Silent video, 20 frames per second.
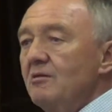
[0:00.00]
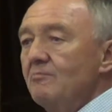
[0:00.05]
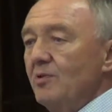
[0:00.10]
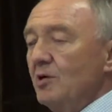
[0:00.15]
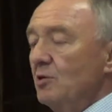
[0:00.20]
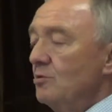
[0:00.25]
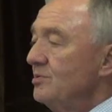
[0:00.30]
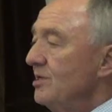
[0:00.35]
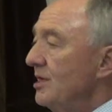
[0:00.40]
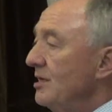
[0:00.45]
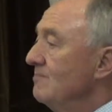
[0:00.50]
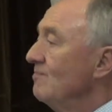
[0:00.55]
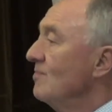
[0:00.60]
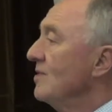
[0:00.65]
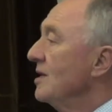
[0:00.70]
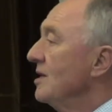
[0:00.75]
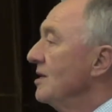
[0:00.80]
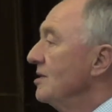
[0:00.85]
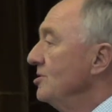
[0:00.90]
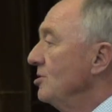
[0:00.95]

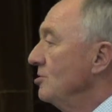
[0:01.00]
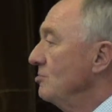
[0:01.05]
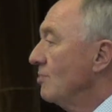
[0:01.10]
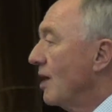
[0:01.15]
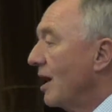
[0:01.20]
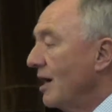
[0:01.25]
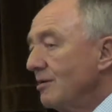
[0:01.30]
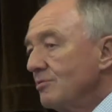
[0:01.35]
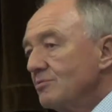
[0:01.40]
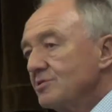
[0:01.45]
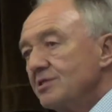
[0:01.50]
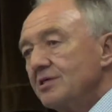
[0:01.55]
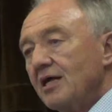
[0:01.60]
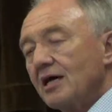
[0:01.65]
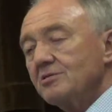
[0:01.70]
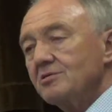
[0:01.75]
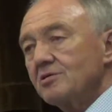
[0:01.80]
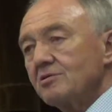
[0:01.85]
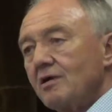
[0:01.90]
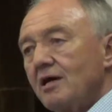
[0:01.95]
building new rails and
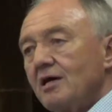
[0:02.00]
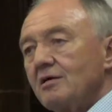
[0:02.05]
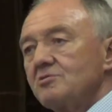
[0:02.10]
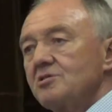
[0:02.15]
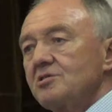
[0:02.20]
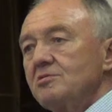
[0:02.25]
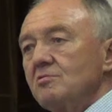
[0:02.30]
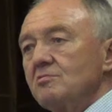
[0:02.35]
undergrounds